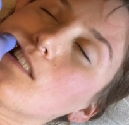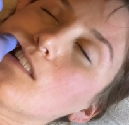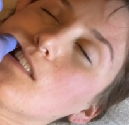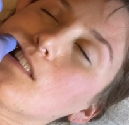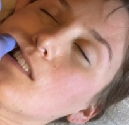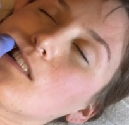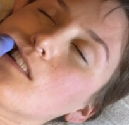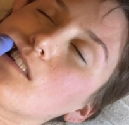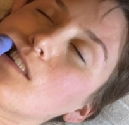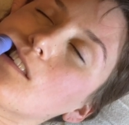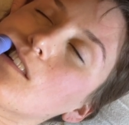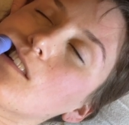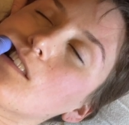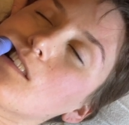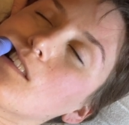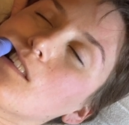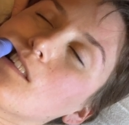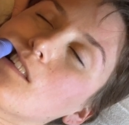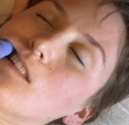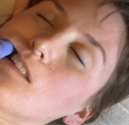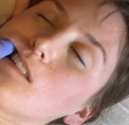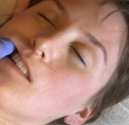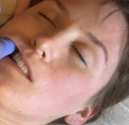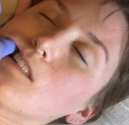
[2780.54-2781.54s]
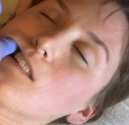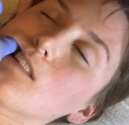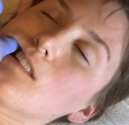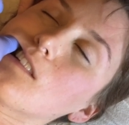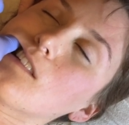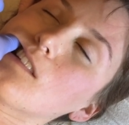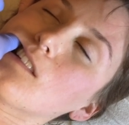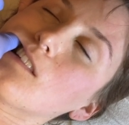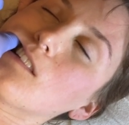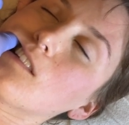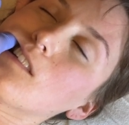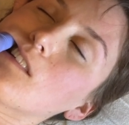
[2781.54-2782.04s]
just going to unwind it. Yeah,
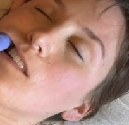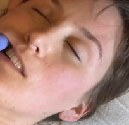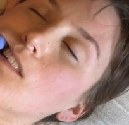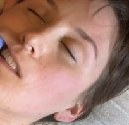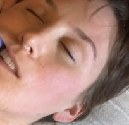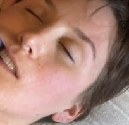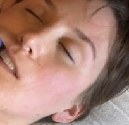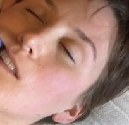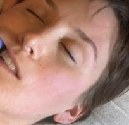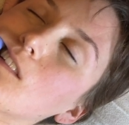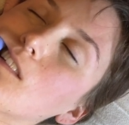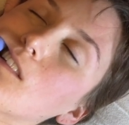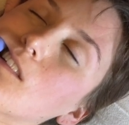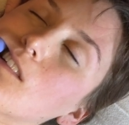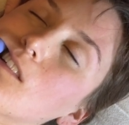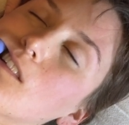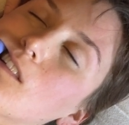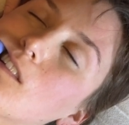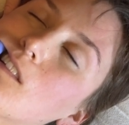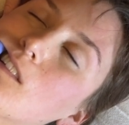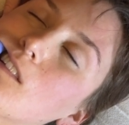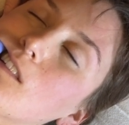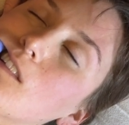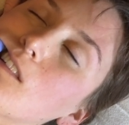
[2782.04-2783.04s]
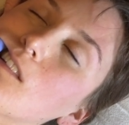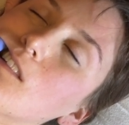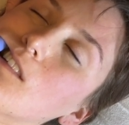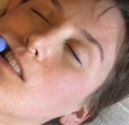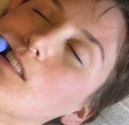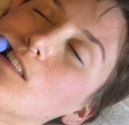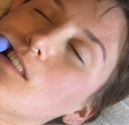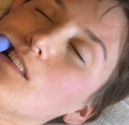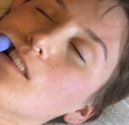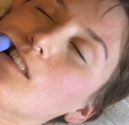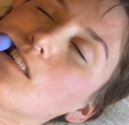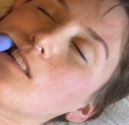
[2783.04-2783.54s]
it's already letting go,
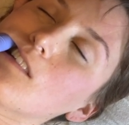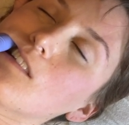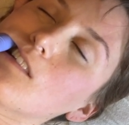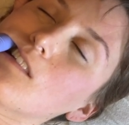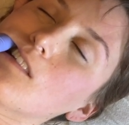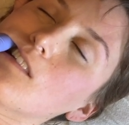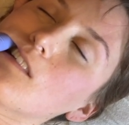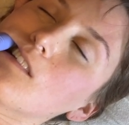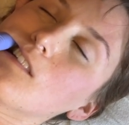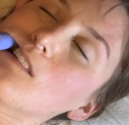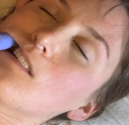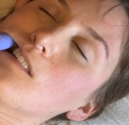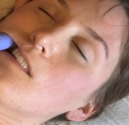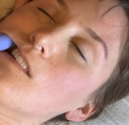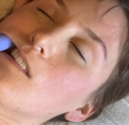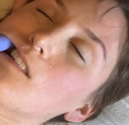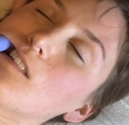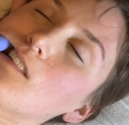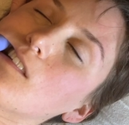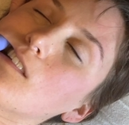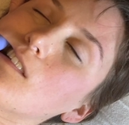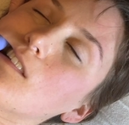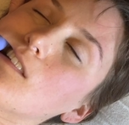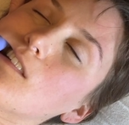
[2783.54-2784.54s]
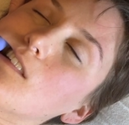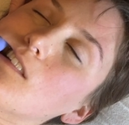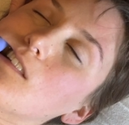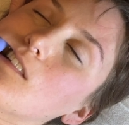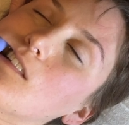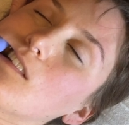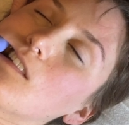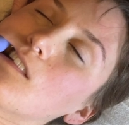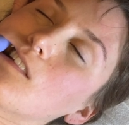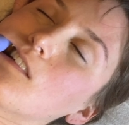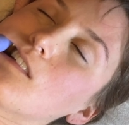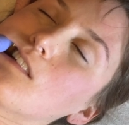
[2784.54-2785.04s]
unwinding and creating some
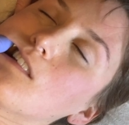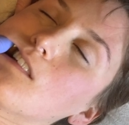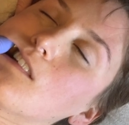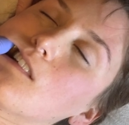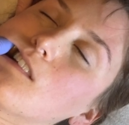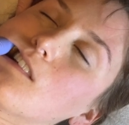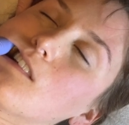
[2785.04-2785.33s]
space here.